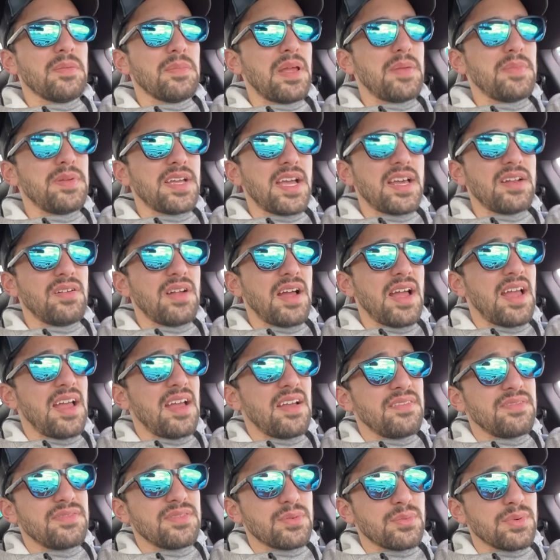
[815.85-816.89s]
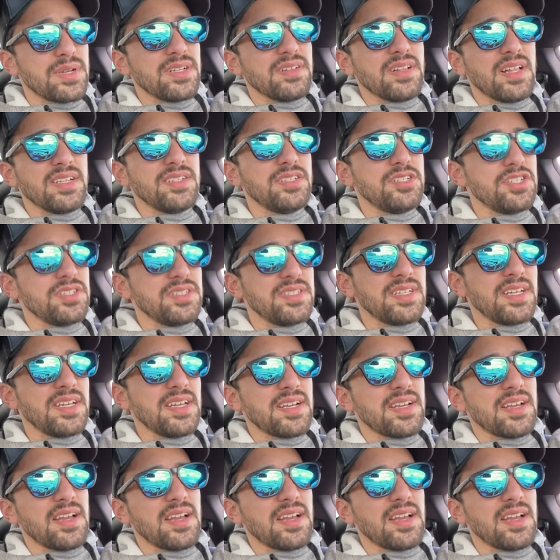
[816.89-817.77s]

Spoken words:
Maybe I don't have the real engine tick,